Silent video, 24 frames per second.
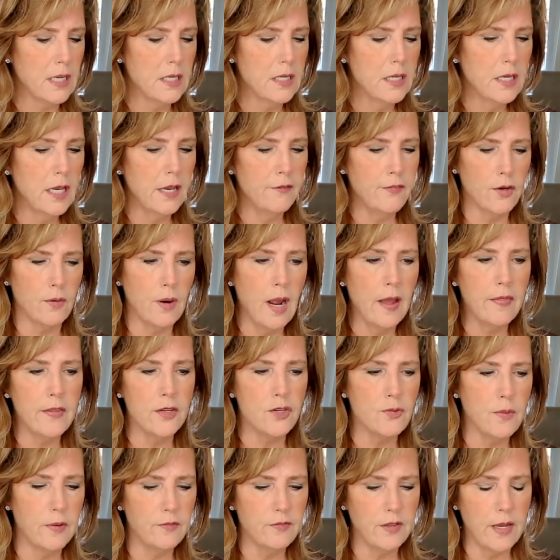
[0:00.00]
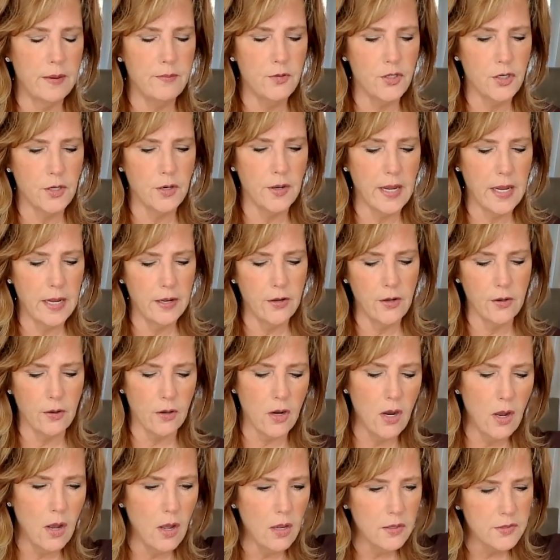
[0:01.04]
If you're on the twin flame journey and you're
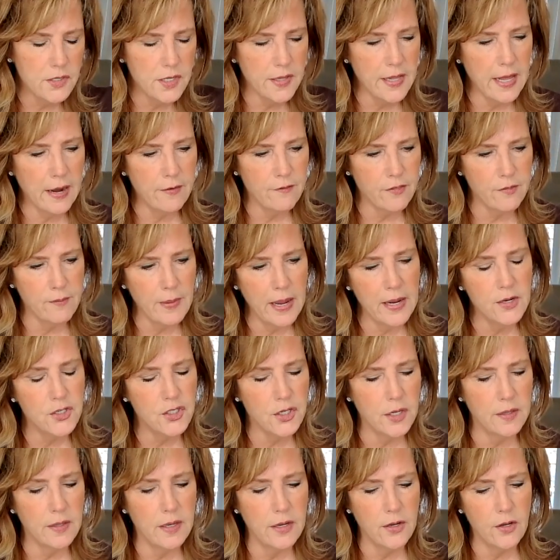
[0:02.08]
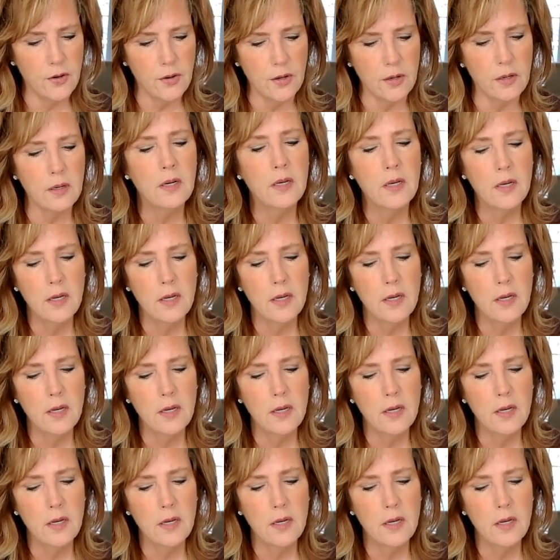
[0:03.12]
called to that information, then you're